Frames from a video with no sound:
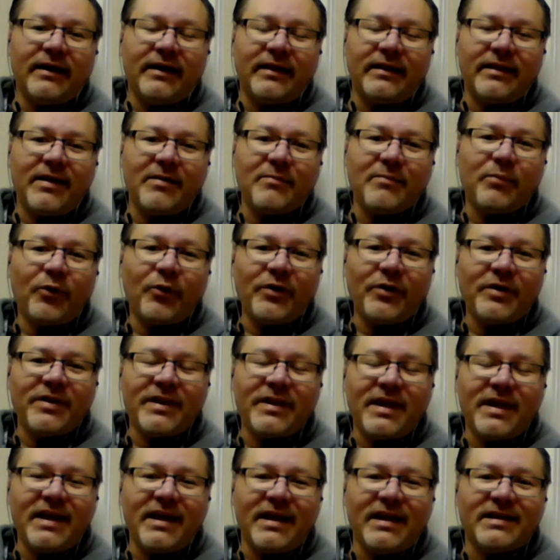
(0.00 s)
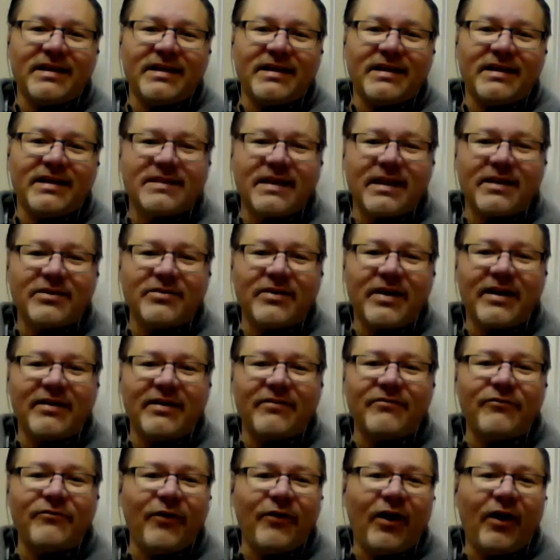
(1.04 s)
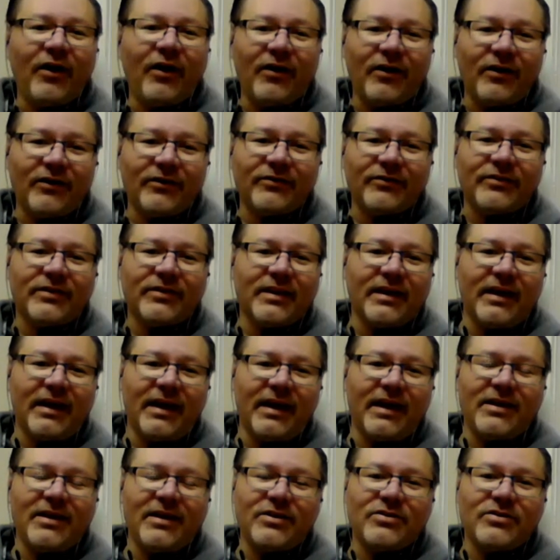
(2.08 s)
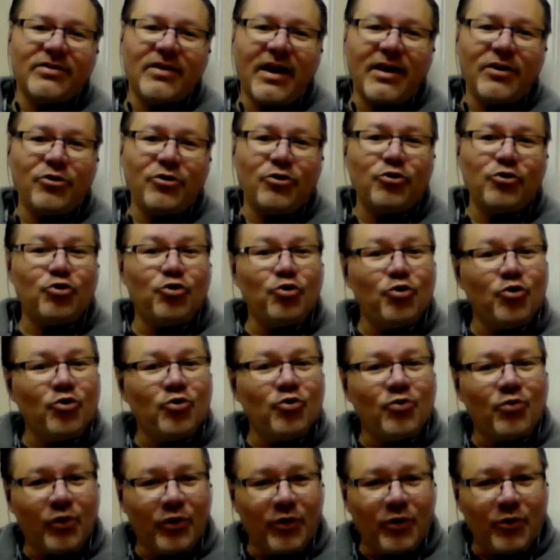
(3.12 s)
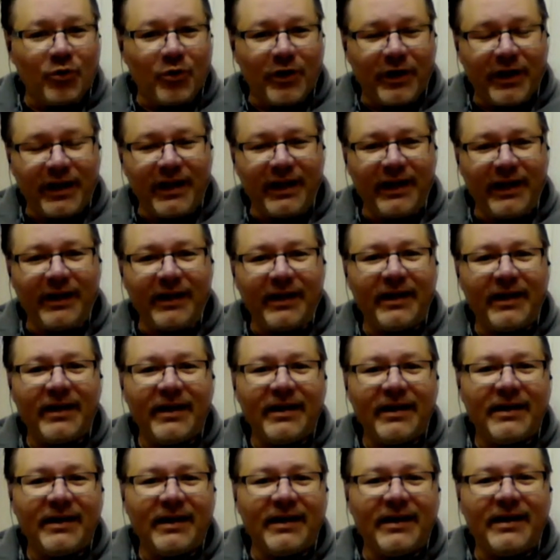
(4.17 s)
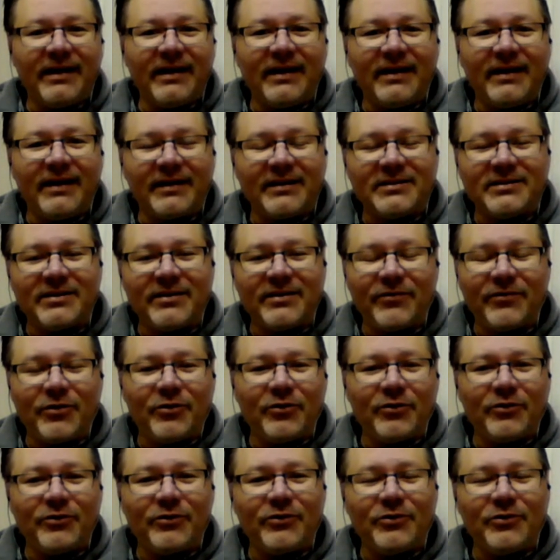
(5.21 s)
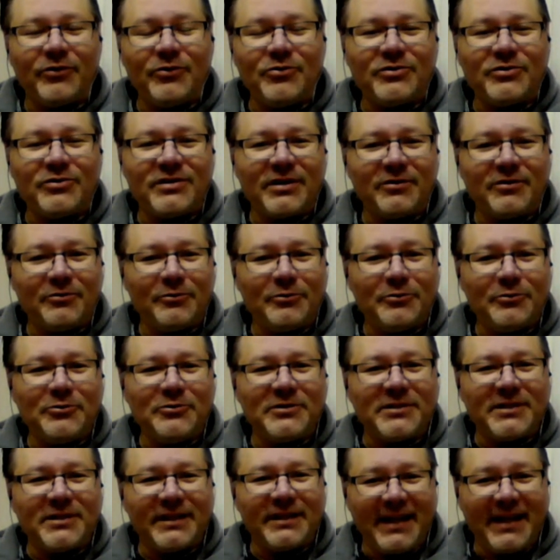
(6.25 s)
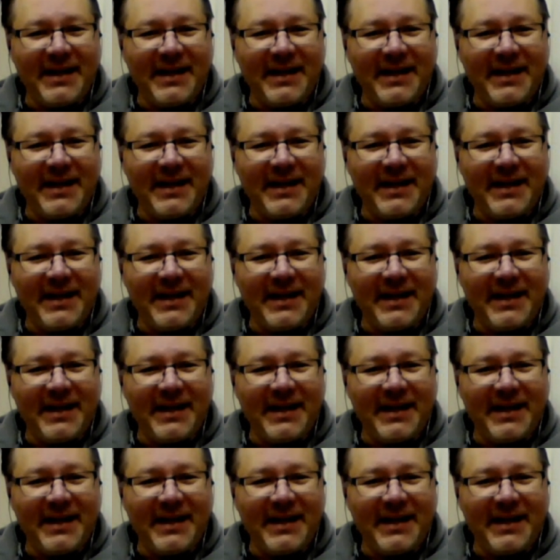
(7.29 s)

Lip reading: The important thing is that you get involved and you do woodworking, because if you don't use it, you lose it.